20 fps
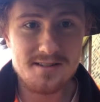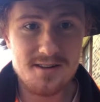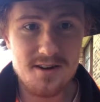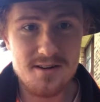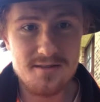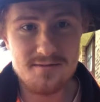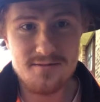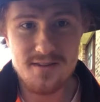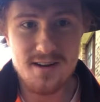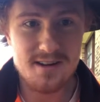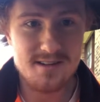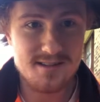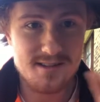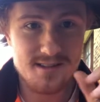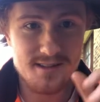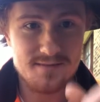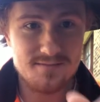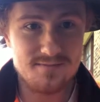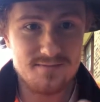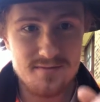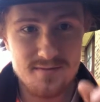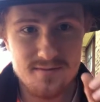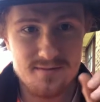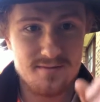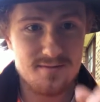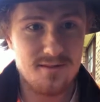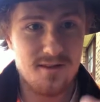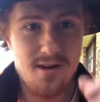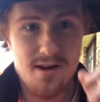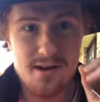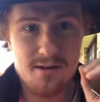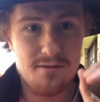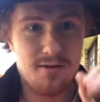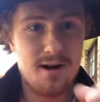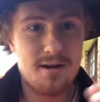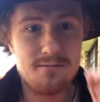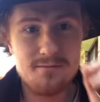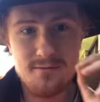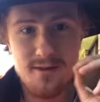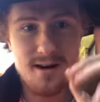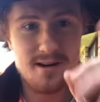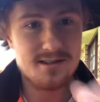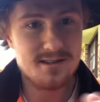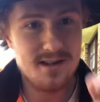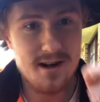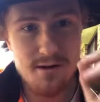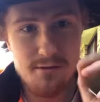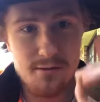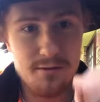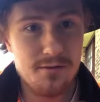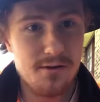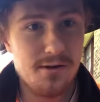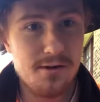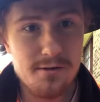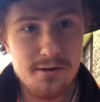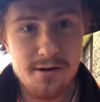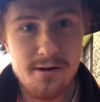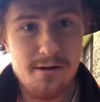Don't forget to like, rate, share, review.